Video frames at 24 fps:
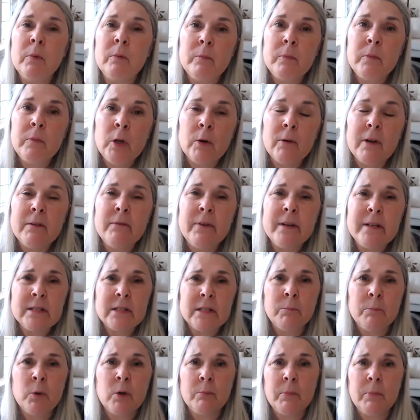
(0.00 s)
invest
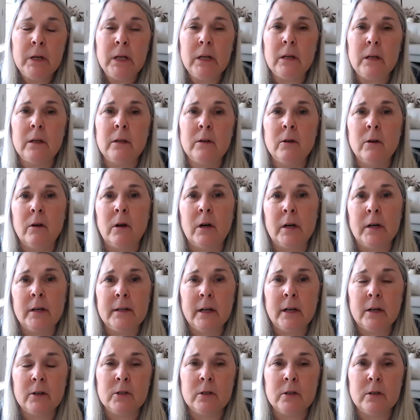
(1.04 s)
some more money in your
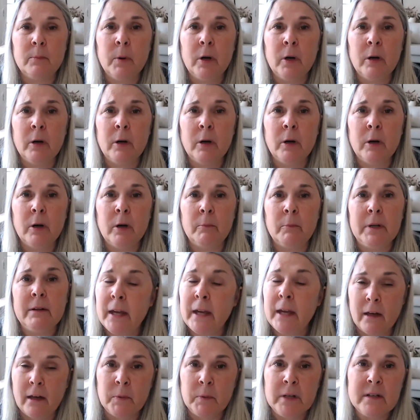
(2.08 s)
architecture department if you
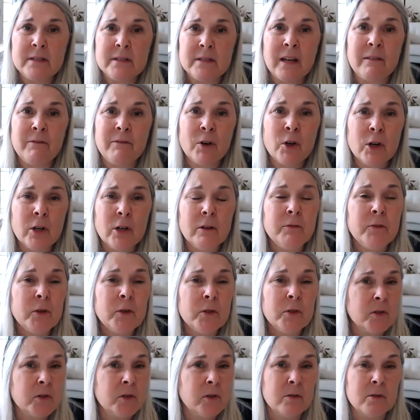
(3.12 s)
can, because I've heard a few
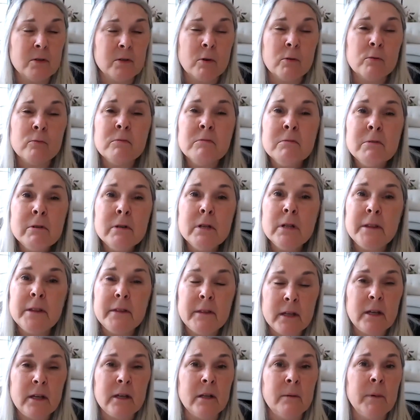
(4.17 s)
students who were really
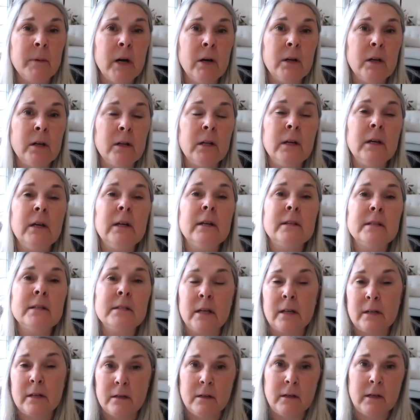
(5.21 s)
thinking about it,
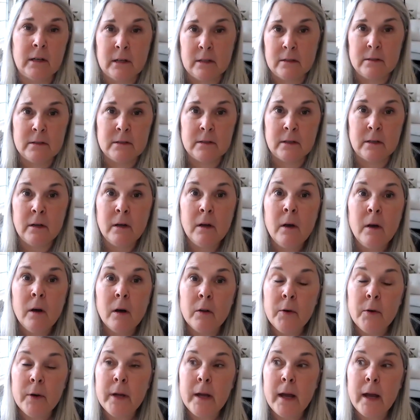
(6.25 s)
decided against it.
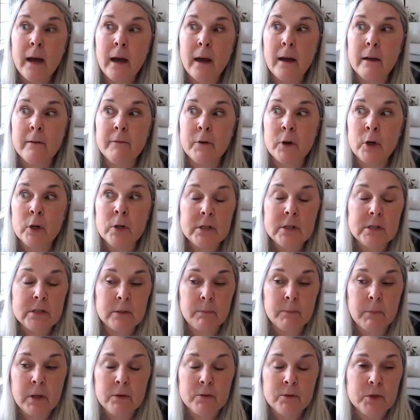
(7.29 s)
Although I've heard
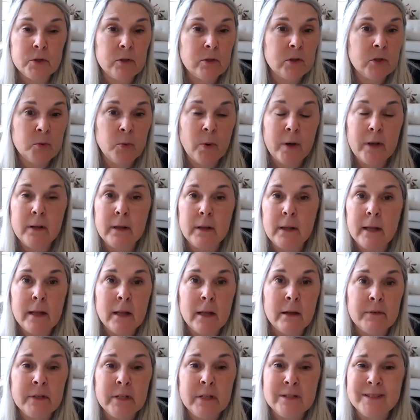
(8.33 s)
some other students went and they
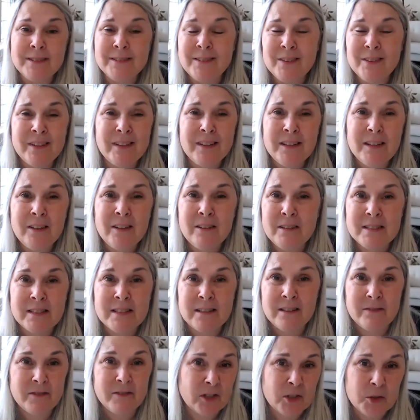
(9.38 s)
loved it. So, you know, it's
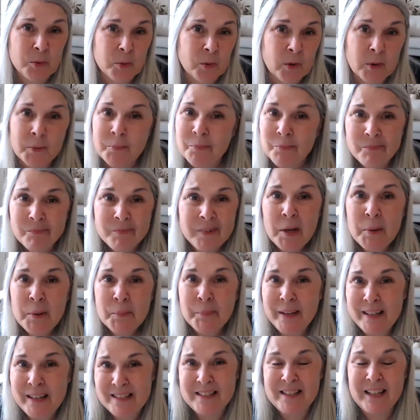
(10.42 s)
individual,
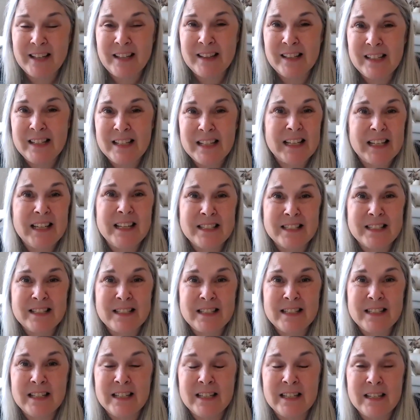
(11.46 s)
basically, I guess
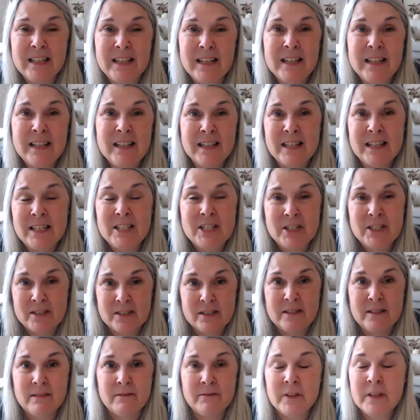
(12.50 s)
is the the
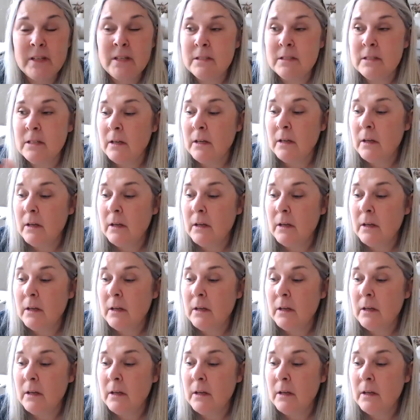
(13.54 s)
gist of it.